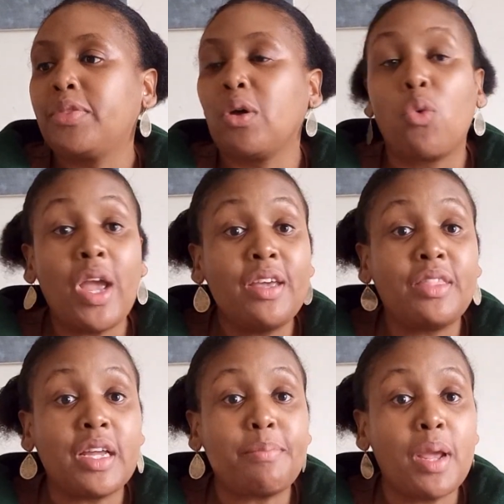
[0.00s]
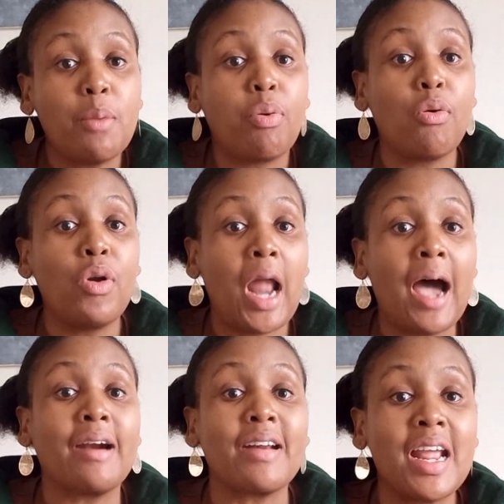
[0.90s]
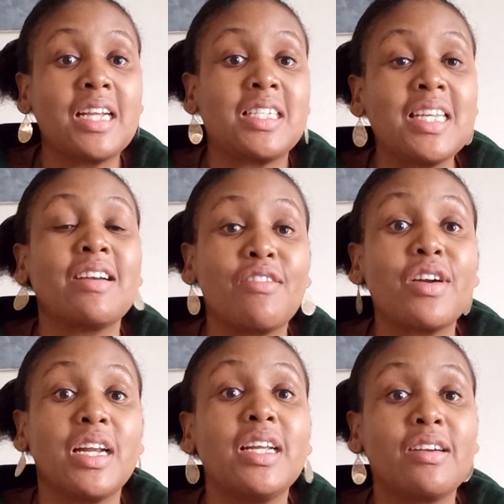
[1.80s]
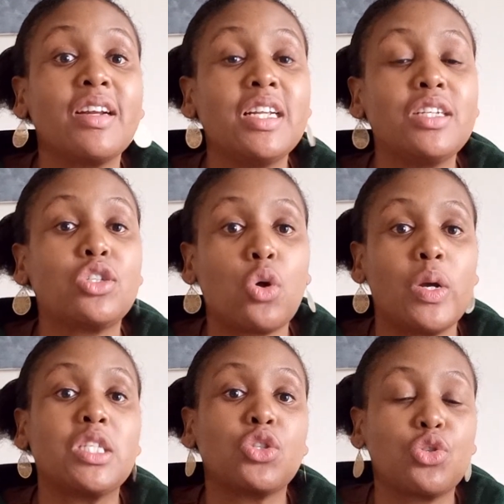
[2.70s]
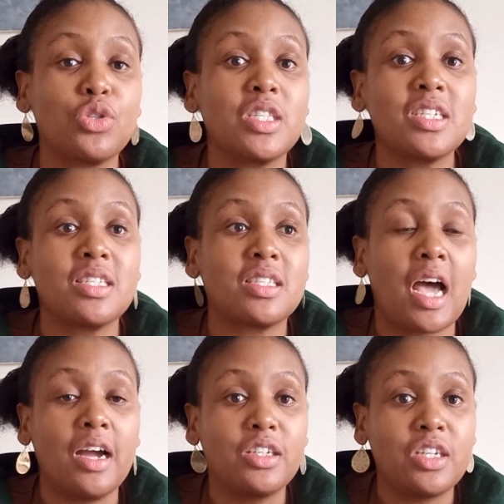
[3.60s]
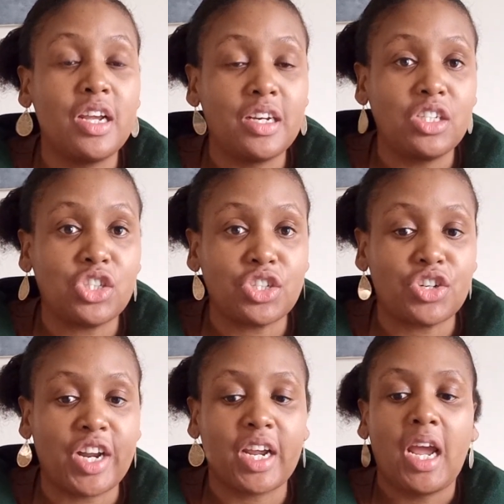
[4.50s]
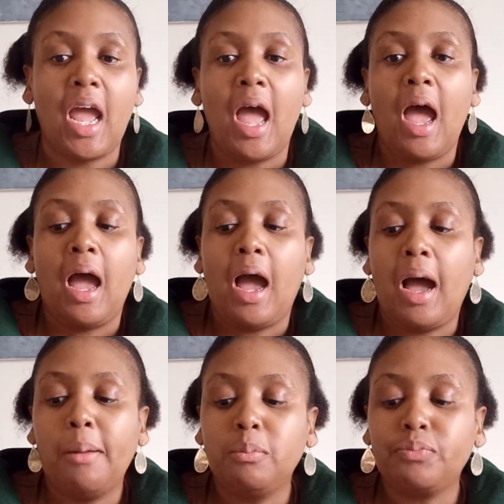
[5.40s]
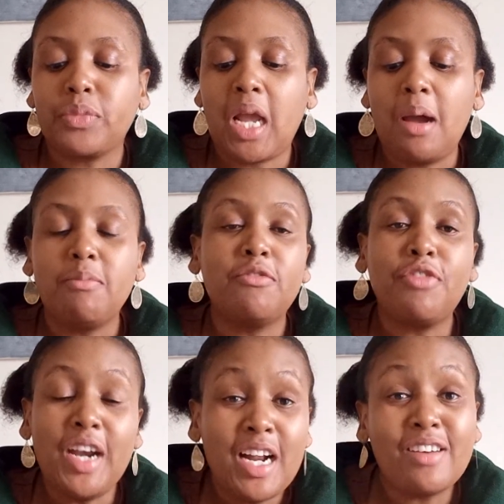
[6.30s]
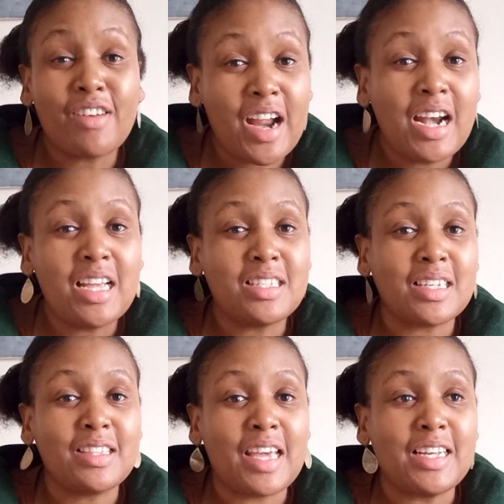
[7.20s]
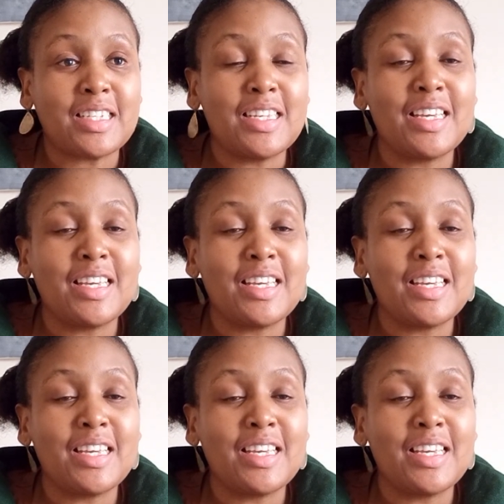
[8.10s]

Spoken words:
way that people are reacting really, really towards to this energy drink, I'm finally realizing that